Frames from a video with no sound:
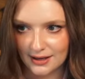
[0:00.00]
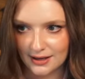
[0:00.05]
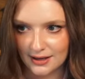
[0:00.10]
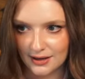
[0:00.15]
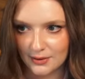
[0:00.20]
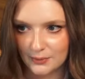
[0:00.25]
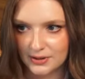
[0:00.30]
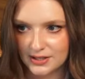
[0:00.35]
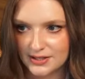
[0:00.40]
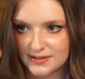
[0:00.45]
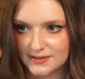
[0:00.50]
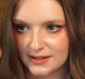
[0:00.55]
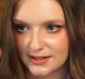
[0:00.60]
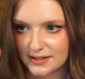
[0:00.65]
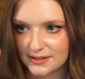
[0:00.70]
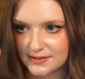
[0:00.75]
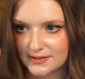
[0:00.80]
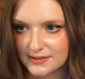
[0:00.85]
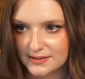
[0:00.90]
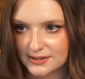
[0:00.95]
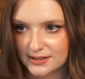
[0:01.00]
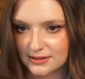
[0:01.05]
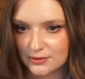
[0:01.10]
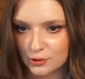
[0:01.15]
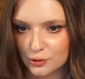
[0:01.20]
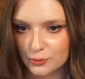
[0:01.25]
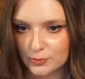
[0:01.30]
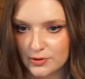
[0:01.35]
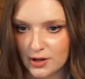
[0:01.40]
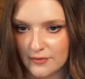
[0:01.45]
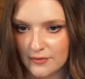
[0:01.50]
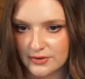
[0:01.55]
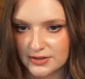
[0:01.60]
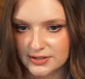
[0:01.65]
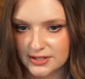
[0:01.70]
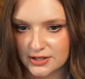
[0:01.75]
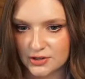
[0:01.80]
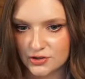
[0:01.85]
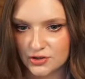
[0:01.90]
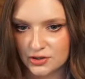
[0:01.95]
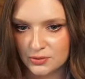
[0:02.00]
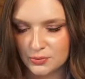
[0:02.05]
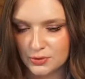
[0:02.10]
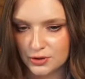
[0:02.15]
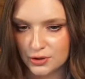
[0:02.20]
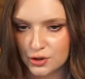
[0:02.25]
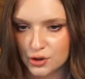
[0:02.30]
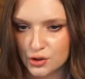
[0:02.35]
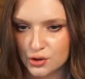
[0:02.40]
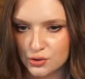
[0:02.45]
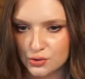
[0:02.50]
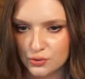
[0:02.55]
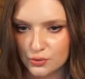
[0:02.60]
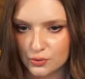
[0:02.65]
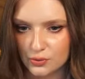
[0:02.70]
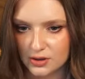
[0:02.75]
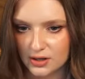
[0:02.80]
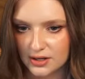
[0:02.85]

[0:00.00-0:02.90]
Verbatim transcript: What is this? Group conversation with who?